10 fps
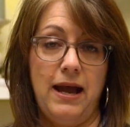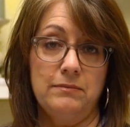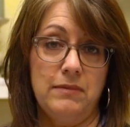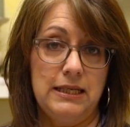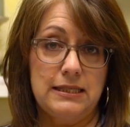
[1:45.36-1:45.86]
add
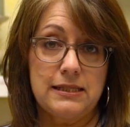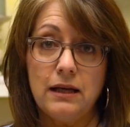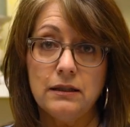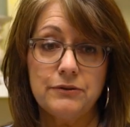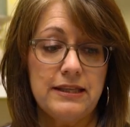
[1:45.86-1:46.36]
my
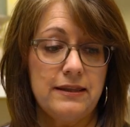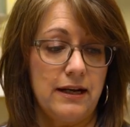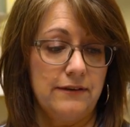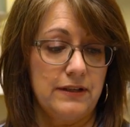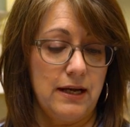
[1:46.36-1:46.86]
celery that
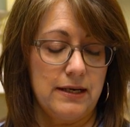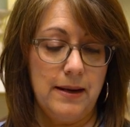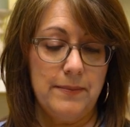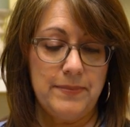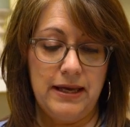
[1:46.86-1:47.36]
I've cut
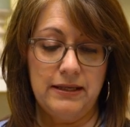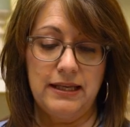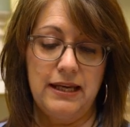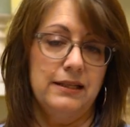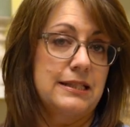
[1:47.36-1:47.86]
up, and
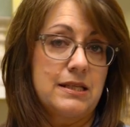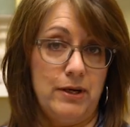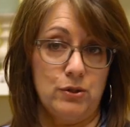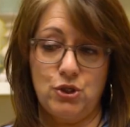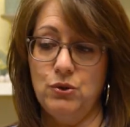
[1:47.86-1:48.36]
again, it's
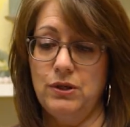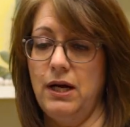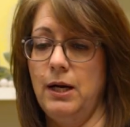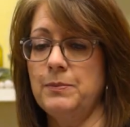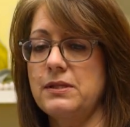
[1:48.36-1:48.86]
about 2
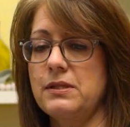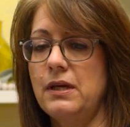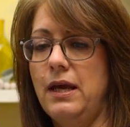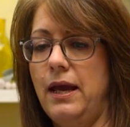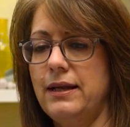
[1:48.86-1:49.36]
cups,
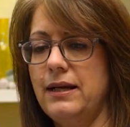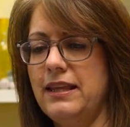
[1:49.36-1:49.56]
and I